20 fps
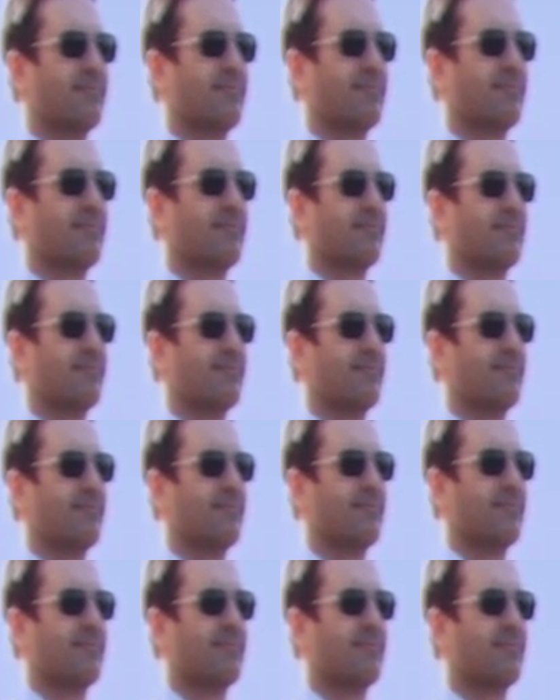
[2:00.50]

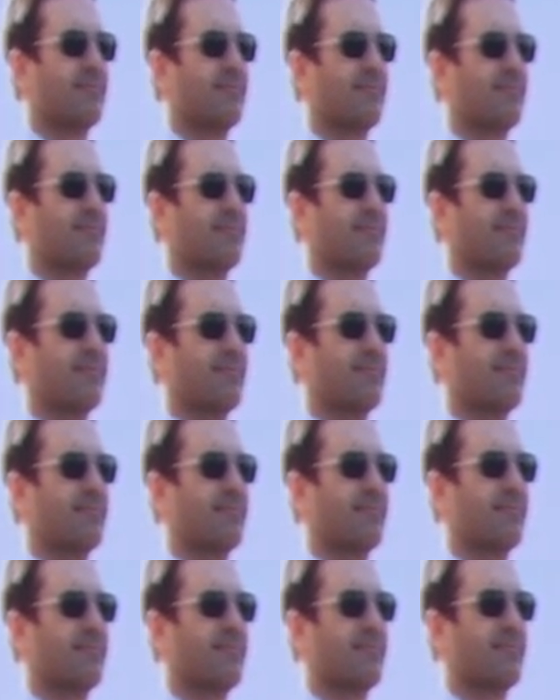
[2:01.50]

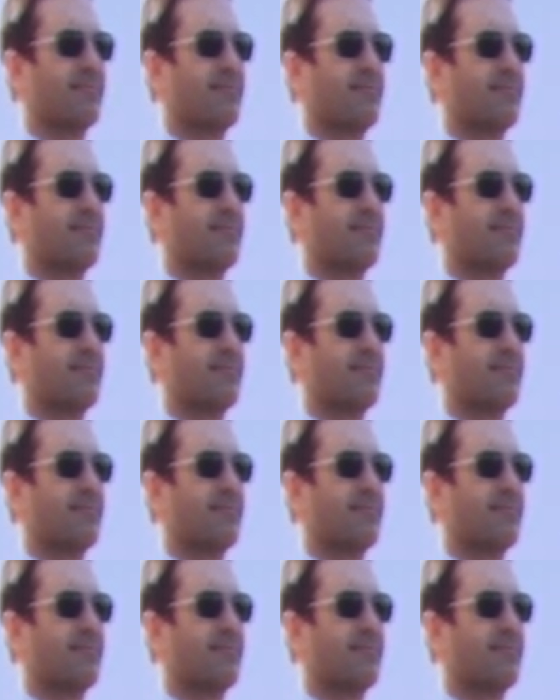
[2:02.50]
(silent)